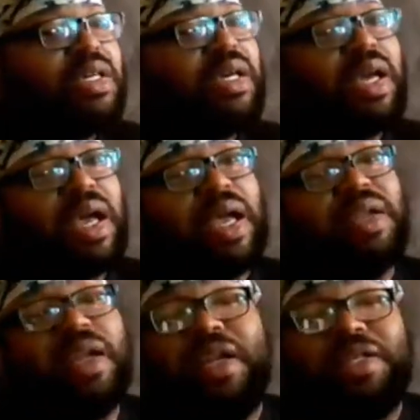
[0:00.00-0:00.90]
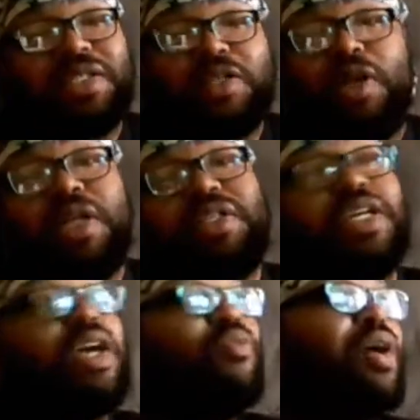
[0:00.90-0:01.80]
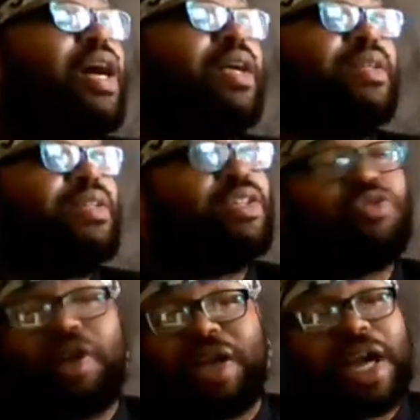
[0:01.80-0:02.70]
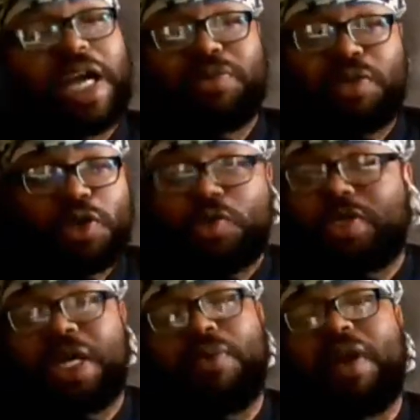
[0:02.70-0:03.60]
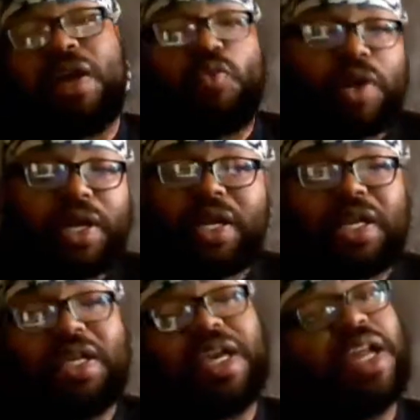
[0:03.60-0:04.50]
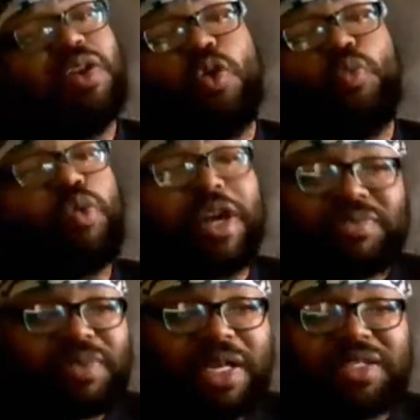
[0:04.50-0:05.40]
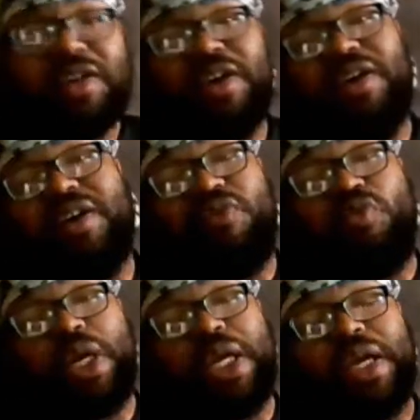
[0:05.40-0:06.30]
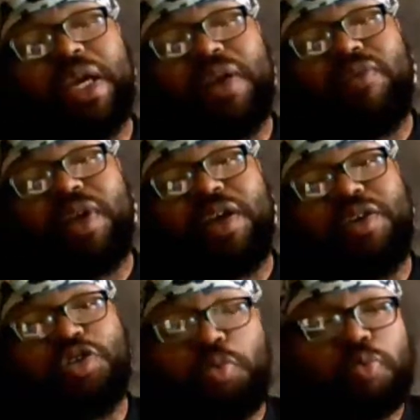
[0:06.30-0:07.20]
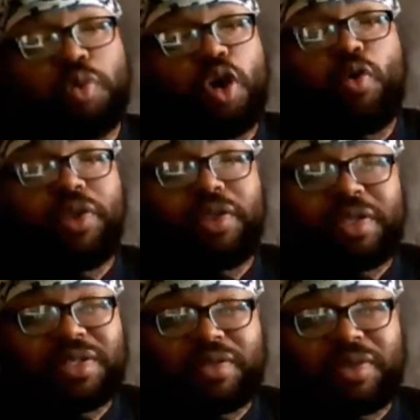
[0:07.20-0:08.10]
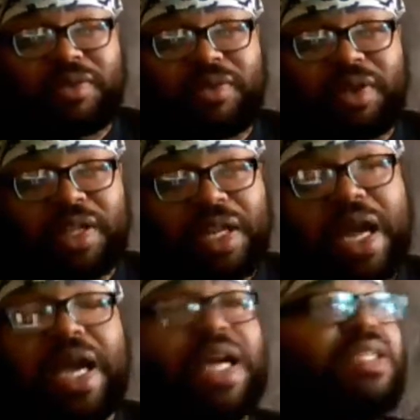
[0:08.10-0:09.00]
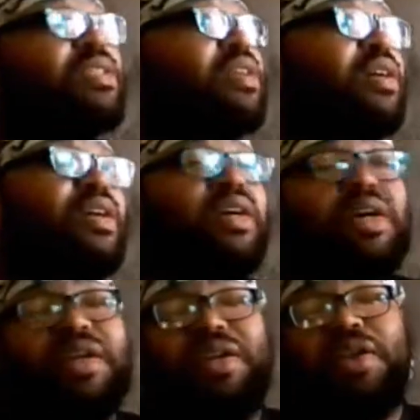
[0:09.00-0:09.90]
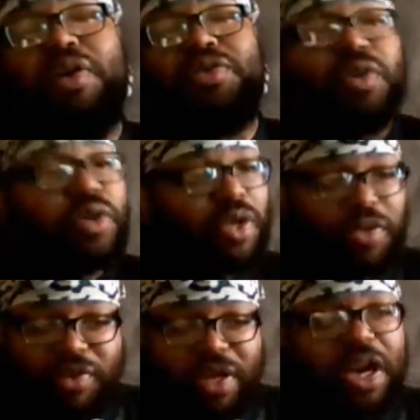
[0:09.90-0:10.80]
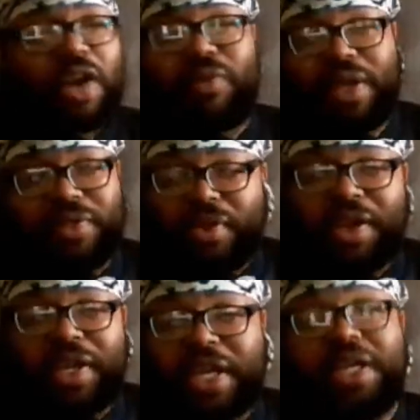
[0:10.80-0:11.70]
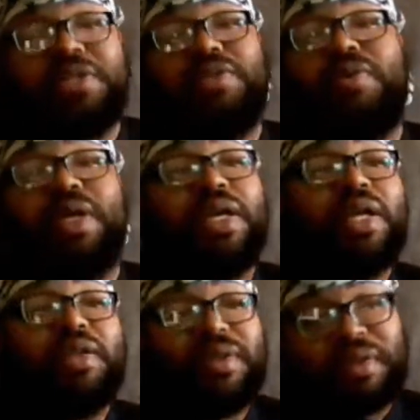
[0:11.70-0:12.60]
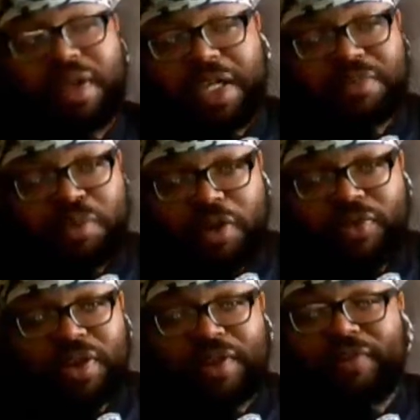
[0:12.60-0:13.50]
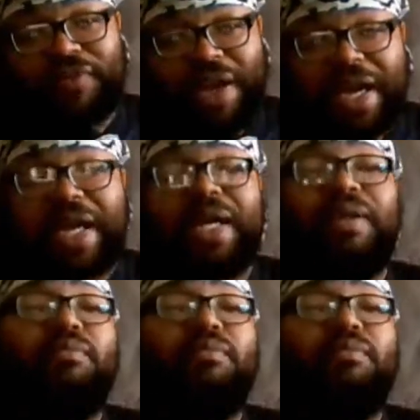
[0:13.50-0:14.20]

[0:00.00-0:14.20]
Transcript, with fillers: And, and listen, you understand why the Detroit Lions were losing. They were not winning. He had no prospects of winning and winning a Super Bowl with, this, with the Lions. You know, so he retired when he thought he needed to. And, and that's perfectly fine.